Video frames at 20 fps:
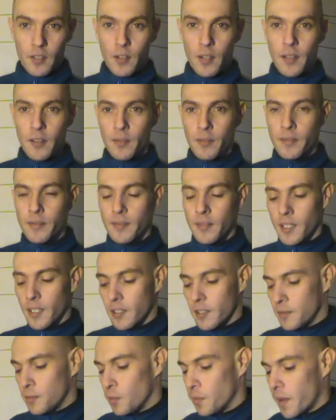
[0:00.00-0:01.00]
you have
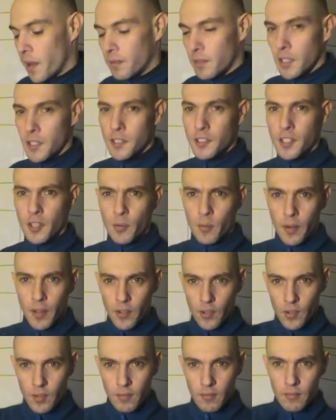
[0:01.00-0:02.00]
full 5 digits.
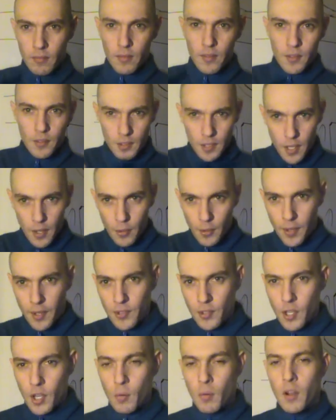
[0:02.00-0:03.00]
Otherwise, there's other
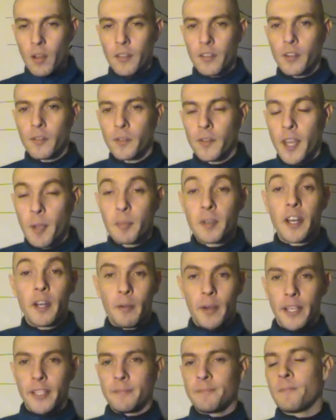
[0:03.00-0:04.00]
things that go on there for that. But
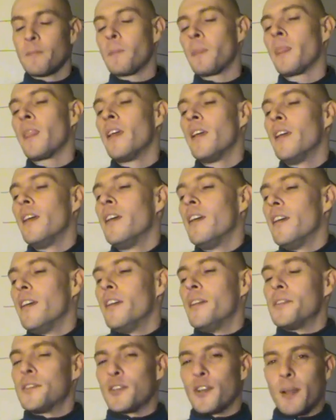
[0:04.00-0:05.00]
anyway,
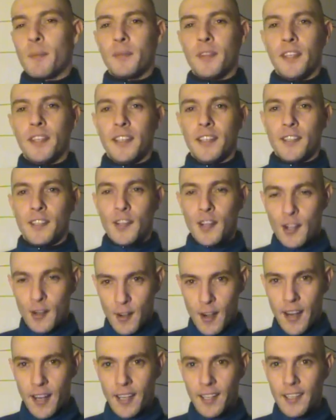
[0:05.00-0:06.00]
so I'm thinking,
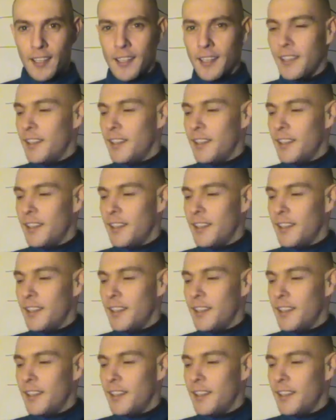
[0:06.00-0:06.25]
alrighty,